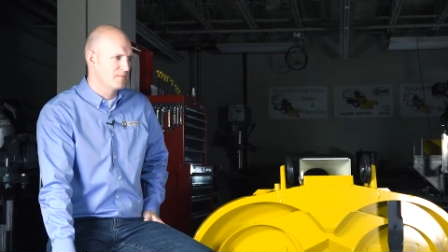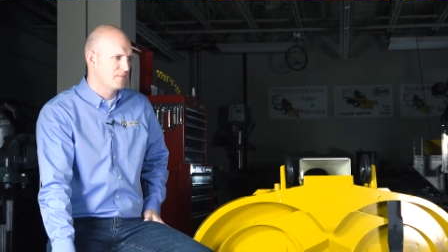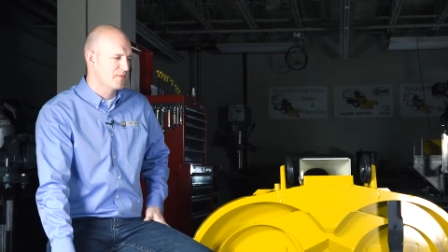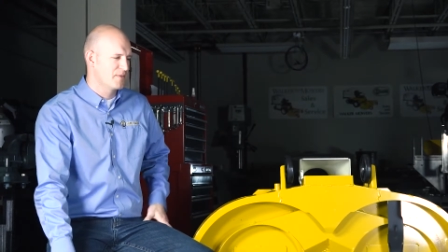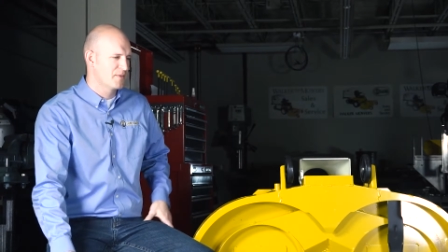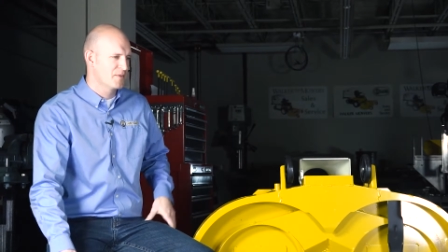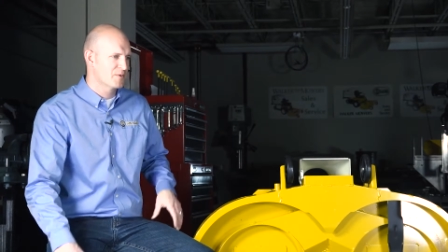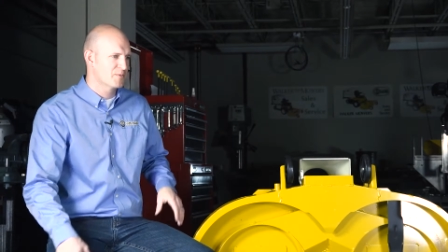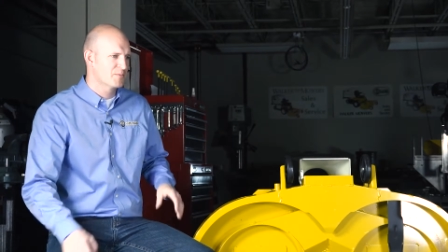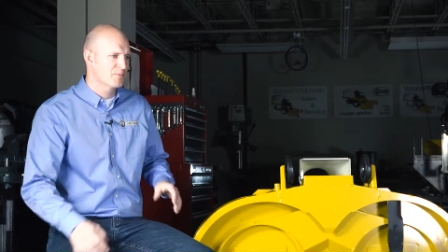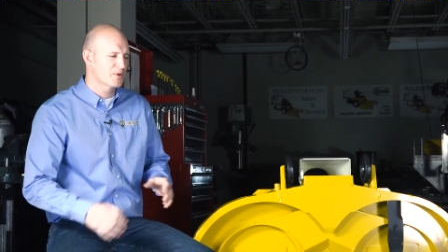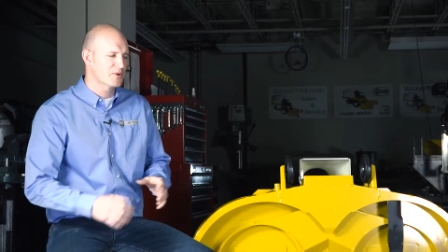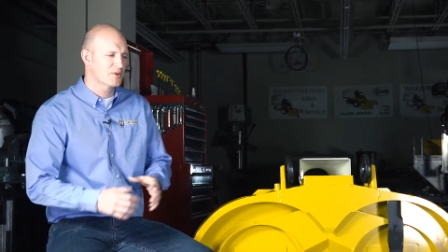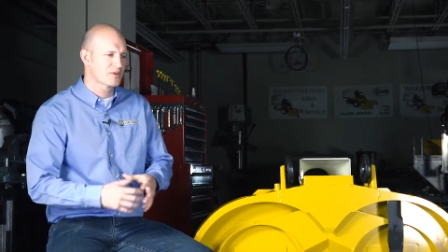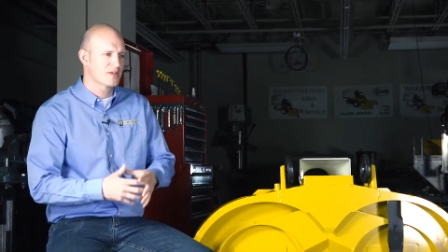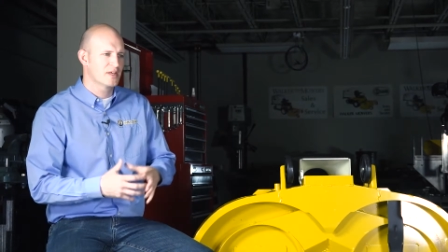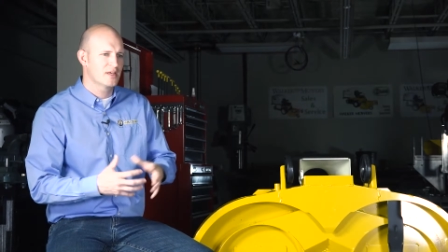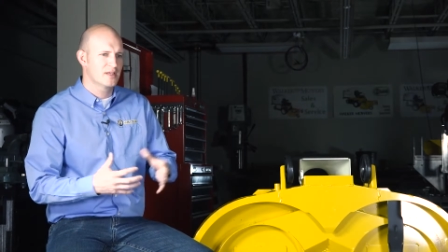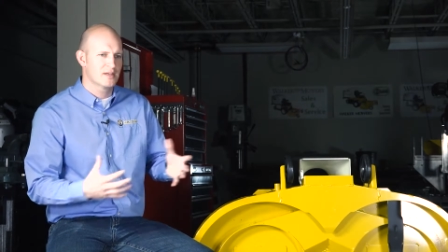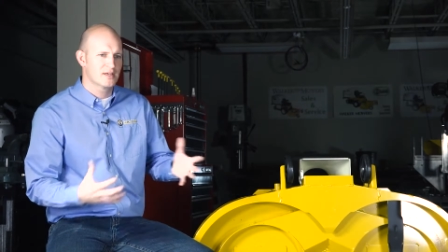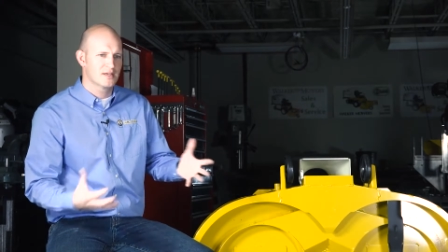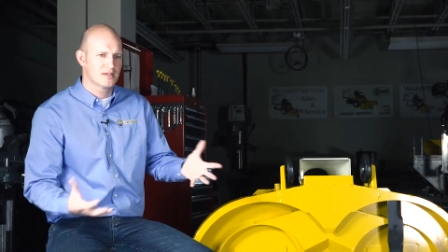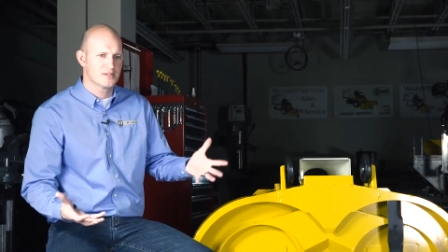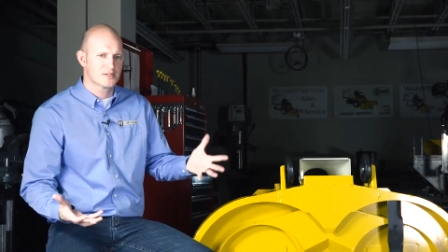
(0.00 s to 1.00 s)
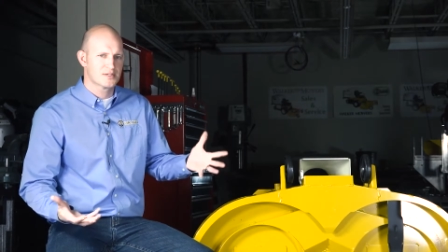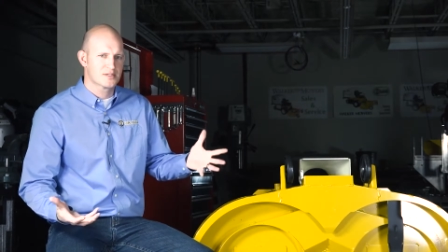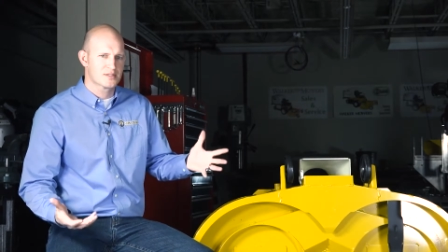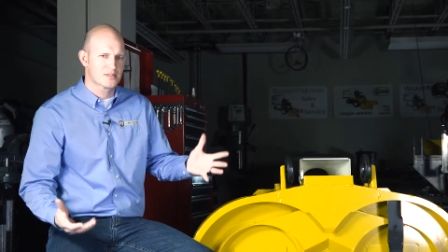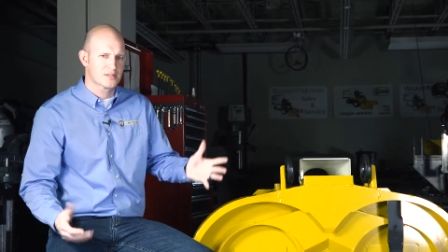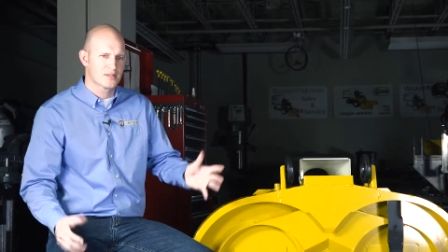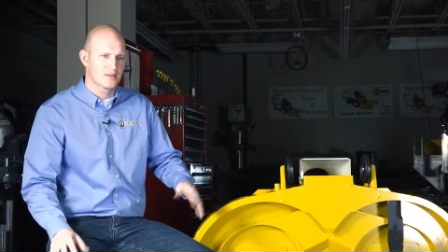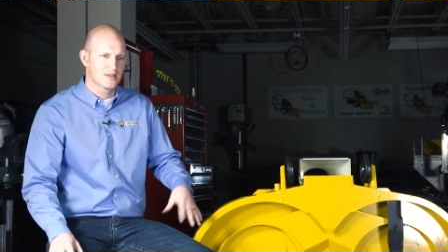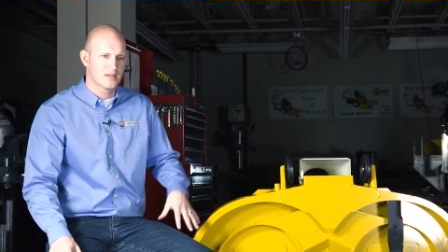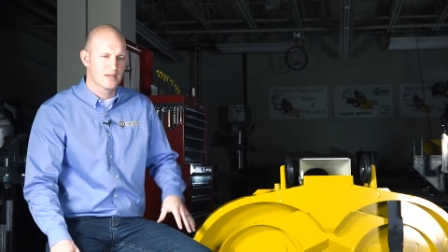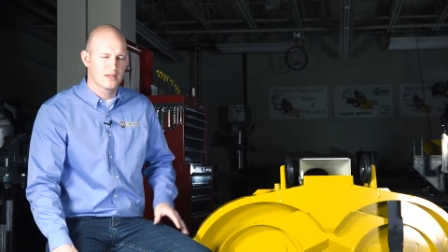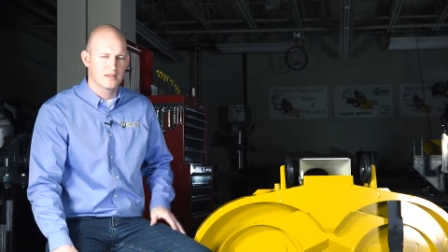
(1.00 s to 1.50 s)
the bulkiness
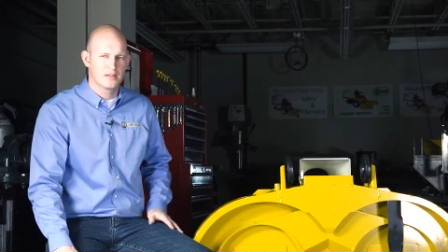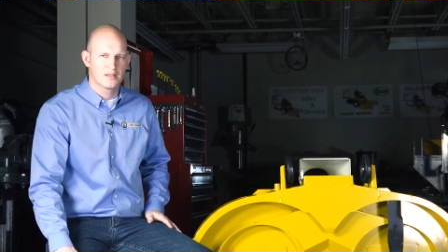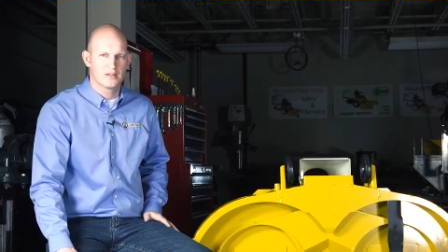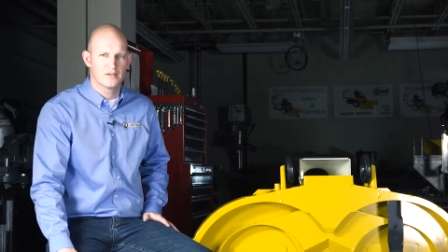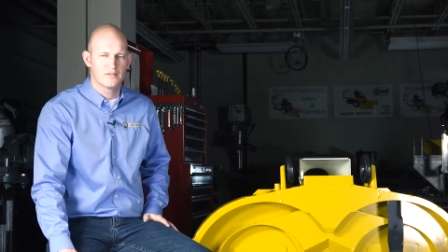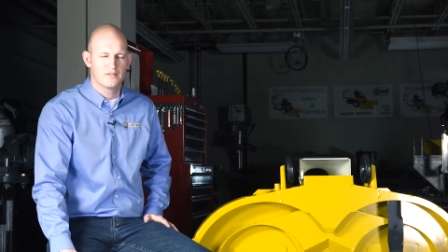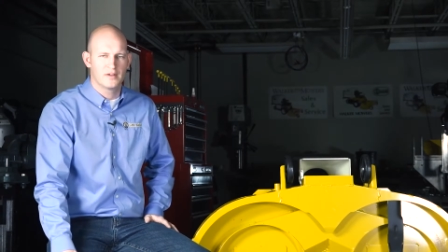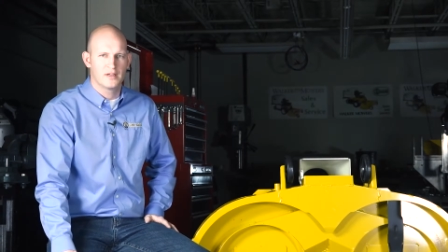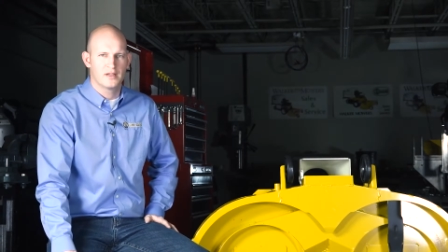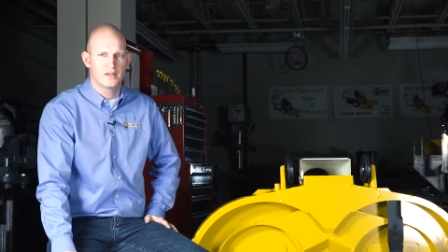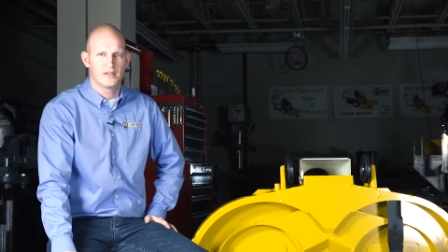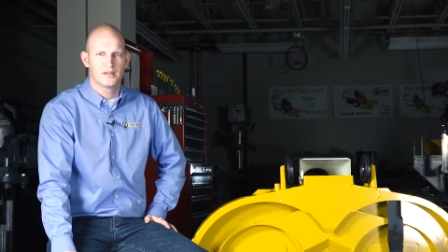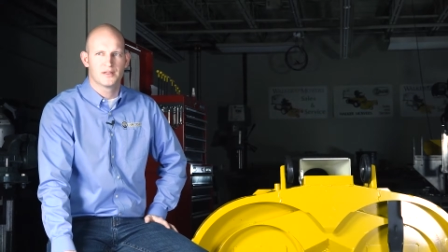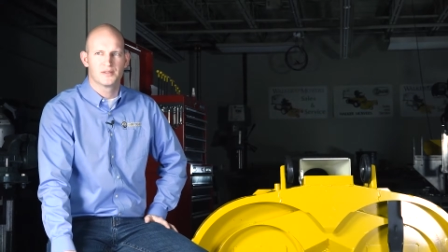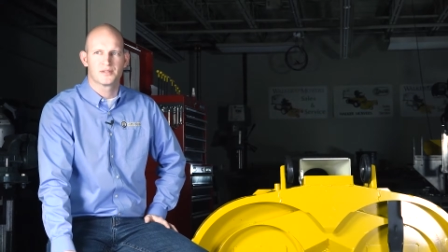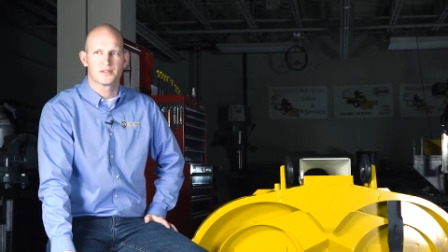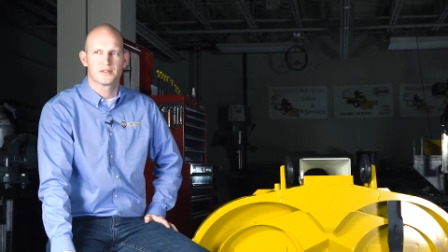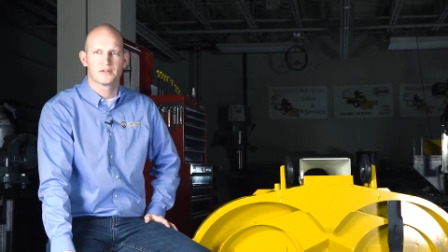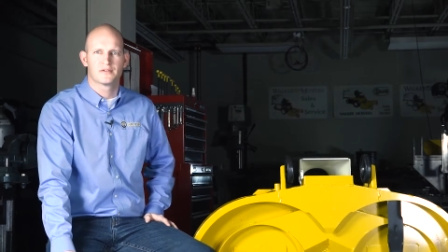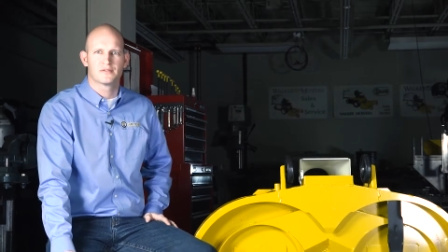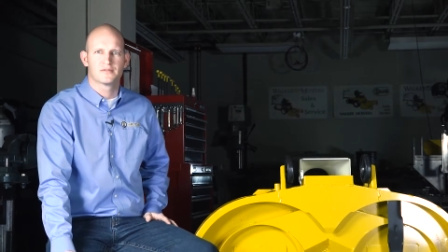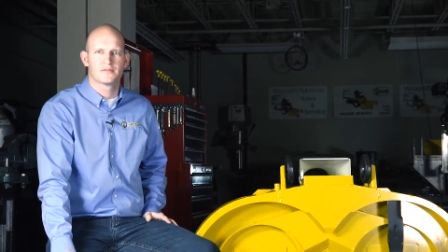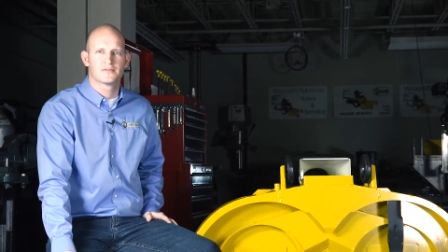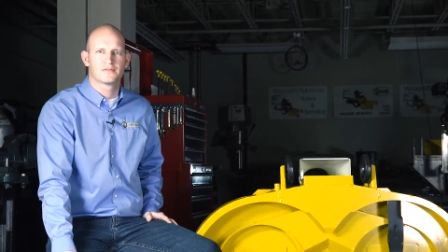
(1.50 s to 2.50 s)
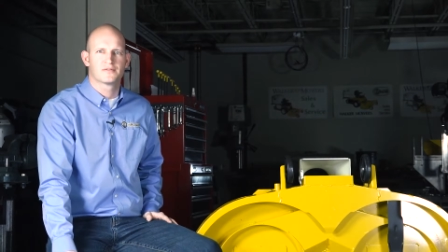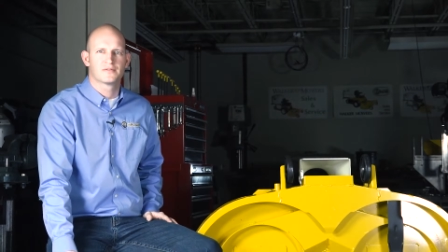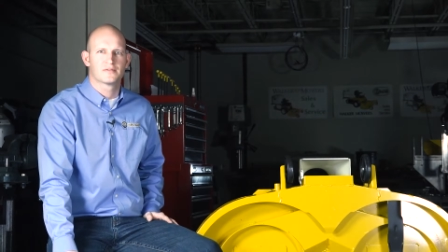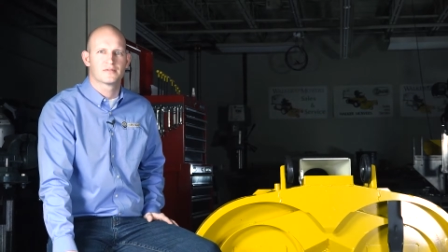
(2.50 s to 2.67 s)
and the inconvenience of,